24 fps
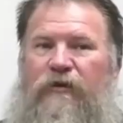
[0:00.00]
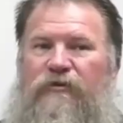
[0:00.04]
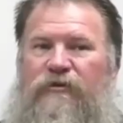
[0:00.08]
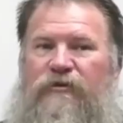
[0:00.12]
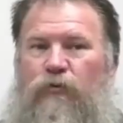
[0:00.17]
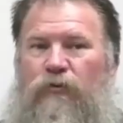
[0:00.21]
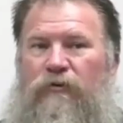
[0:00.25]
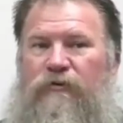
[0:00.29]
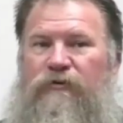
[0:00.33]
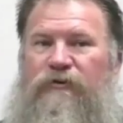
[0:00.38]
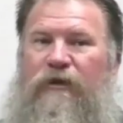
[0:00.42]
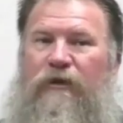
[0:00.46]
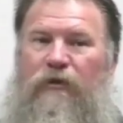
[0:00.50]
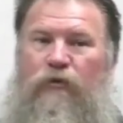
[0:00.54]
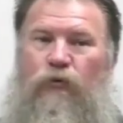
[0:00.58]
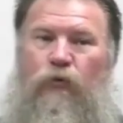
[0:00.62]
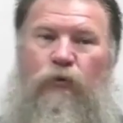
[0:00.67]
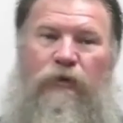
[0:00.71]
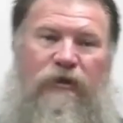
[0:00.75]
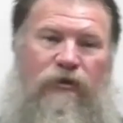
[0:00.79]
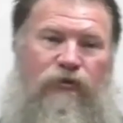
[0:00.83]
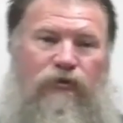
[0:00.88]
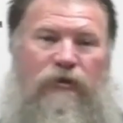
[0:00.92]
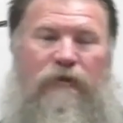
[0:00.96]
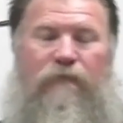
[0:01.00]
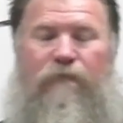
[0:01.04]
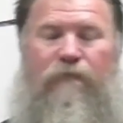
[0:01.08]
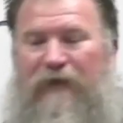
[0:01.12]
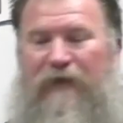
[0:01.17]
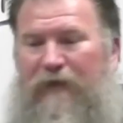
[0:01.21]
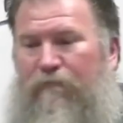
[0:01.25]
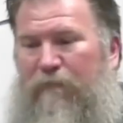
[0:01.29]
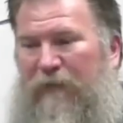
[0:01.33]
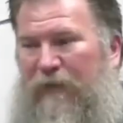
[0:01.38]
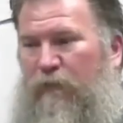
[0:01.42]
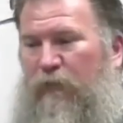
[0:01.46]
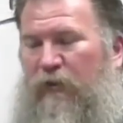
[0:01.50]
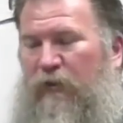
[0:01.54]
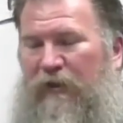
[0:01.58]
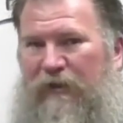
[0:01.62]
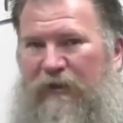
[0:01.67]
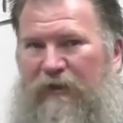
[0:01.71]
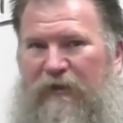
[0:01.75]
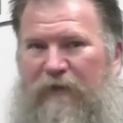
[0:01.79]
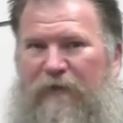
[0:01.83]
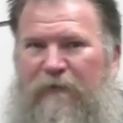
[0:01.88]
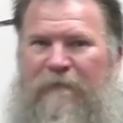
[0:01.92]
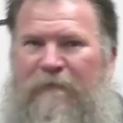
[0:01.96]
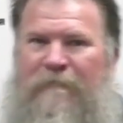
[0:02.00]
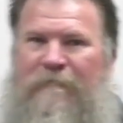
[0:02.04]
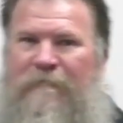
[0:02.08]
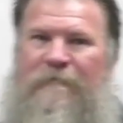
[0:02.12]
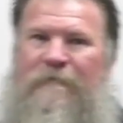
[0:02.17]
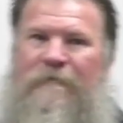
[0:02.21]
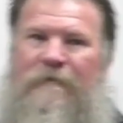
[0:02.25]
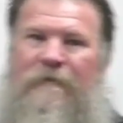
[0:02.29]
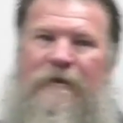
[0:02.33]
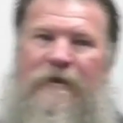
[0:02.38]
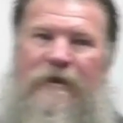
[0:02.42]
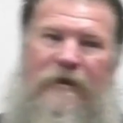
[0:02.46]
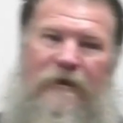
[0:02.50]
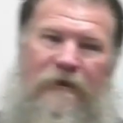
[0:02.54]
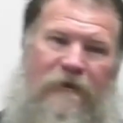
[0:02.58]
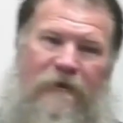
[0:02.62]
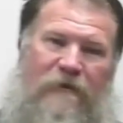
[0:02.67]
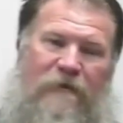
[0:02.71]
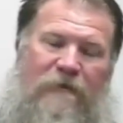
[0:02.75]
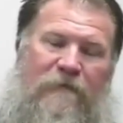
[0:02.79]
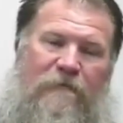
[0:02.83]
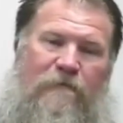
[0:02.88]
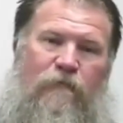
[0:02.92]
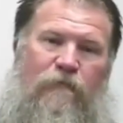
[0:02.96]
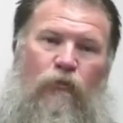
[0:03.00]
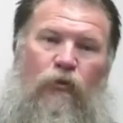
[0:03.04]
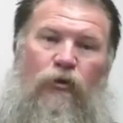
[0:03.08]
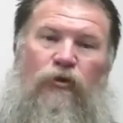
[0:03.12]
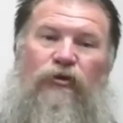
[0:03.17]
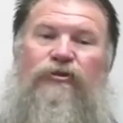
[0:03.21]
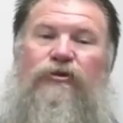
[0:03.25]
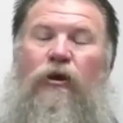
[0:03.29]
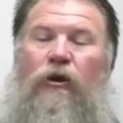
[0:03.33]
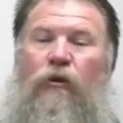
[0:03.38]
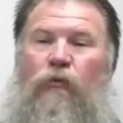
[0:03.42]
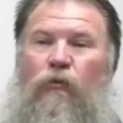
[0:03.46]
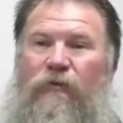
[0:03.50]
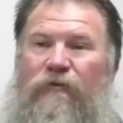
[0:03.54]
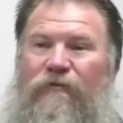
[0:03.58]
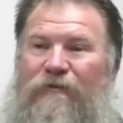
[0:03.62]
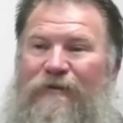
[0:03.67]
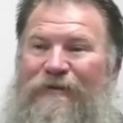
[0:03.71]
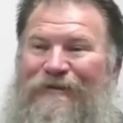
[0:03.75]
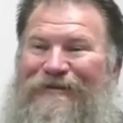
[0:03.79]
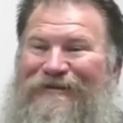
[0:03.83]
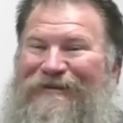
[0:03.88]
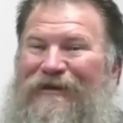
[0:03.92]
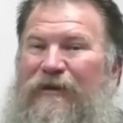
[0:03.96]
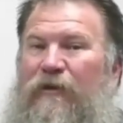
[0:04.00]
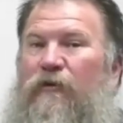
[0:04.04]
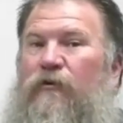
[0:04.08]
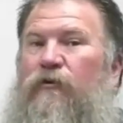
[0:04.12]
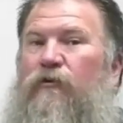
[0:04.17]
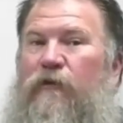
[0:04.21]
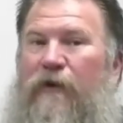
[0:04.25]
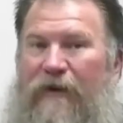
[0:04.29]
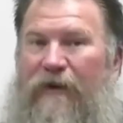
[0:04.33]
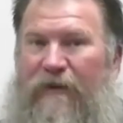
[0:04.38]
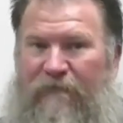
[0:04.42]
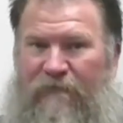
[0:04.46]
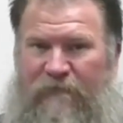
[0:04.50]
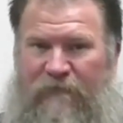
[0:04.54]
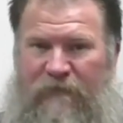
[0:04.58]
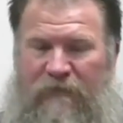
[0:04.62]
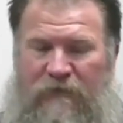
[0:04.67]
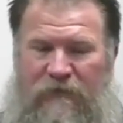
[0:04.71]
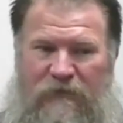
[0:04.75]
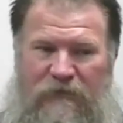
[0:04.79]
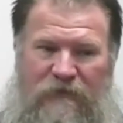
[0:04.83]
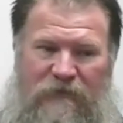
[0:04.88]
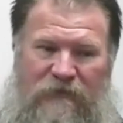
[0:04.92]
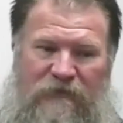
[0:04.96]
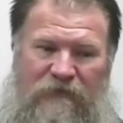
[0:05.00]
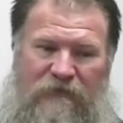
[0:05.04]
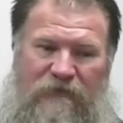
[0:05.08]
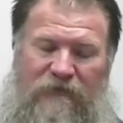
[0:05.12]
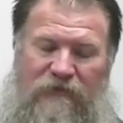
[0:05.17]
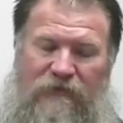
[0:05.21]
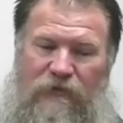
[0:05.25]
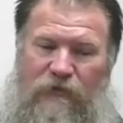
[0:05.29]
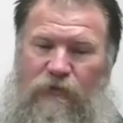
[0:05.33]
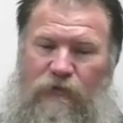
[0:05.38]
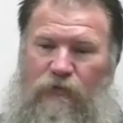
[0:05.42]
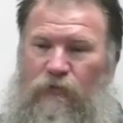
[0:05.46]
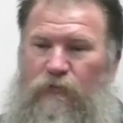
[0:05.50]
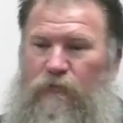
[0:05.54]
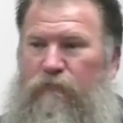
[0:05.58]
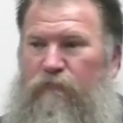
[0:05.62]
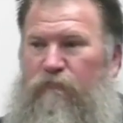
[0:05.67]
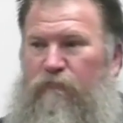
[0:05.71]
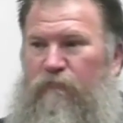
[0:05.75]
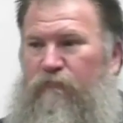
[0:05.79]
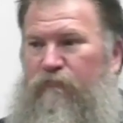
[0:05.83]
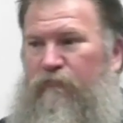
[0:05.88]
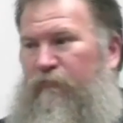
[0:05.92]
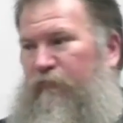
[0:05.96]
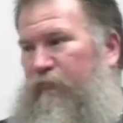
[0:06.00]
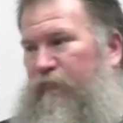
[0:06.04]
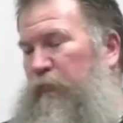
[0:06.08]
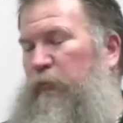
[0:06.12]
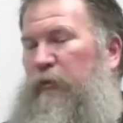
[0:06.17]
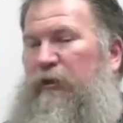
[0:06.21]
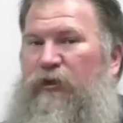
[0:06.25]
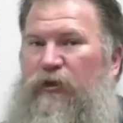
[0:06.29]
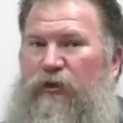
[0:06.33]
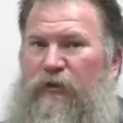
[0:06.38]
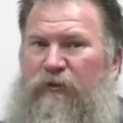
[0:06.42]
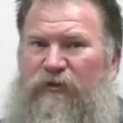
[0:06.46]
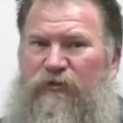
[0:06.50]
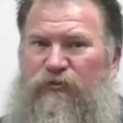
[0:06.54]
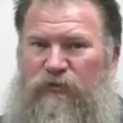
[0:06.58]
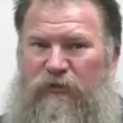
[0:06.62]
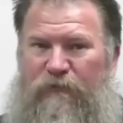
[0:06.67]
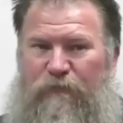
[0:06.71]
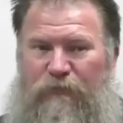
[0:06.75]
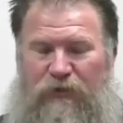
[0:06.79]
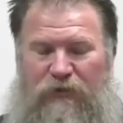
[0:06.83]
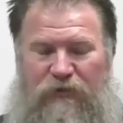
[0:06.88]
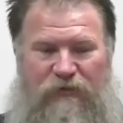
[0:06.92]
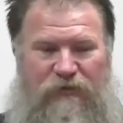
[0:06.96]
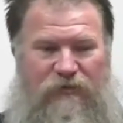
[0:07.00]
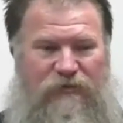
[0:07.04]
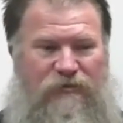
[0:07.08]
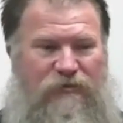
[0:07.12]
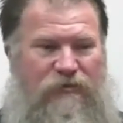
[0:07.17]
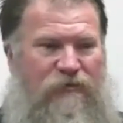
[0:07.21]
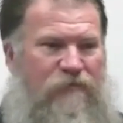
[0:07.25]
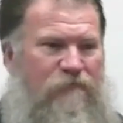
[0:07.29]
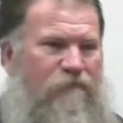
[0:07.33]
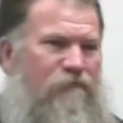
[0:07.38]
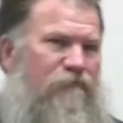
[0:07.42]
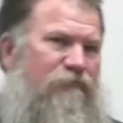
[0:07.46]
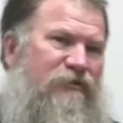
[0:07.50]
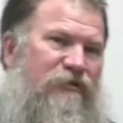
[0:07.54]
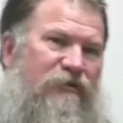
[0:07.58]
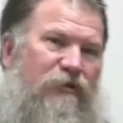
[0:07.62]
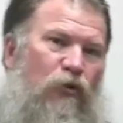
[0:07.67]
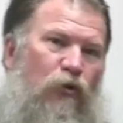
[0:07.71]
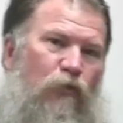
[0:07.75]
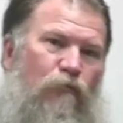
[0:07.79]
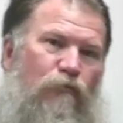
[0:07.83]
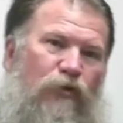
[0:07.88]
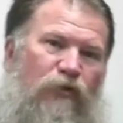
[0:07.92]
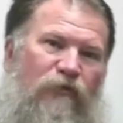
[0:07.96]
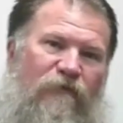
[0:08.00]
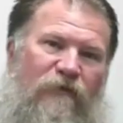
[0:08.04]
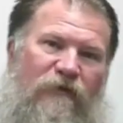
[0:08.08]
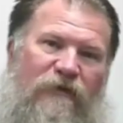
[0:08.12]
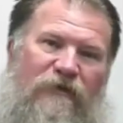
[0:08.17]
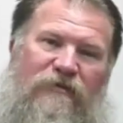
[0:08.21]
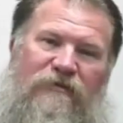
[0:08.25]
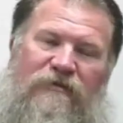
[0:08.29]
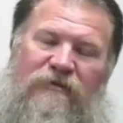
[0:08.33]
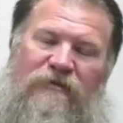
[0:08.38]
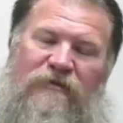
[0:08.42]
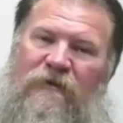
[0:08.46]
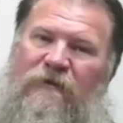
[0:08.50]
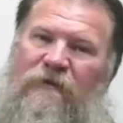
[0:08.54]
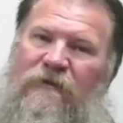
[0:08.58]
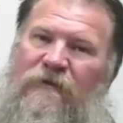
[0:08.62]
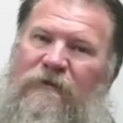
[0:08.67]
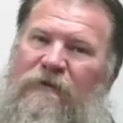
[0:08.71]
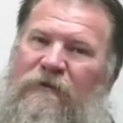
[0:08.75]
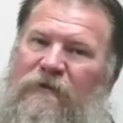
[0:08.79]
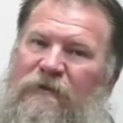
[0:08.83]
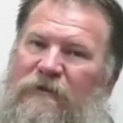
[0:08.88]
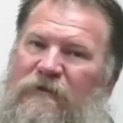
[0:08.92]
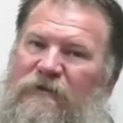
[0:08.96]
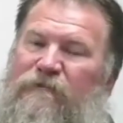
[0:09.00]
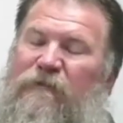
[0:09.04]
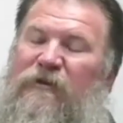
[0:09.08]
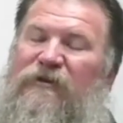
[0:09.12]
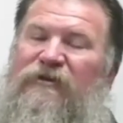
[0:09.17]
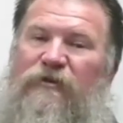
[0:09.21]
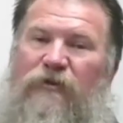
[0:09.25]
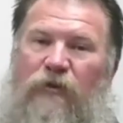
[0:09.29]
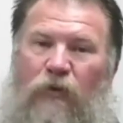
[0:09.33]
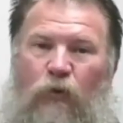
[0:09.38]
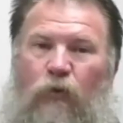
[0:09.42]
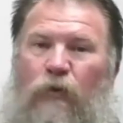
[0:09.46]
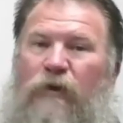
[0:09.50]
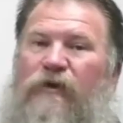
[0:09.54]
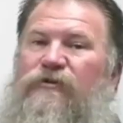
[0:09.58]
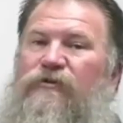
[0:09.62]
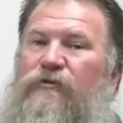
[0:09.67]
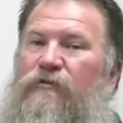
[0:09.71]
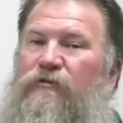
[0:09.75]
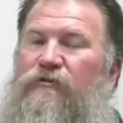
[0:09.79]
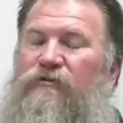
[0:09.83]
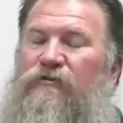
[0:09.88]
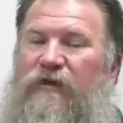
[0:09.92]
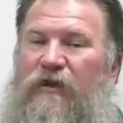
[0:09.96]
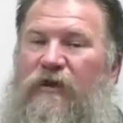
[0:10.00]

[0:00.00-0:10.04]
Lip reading: so we're going to take a quick trip down memory lane, and we're going to start with the telegraph. So if you read your history books, see old movies, especially old westerns, they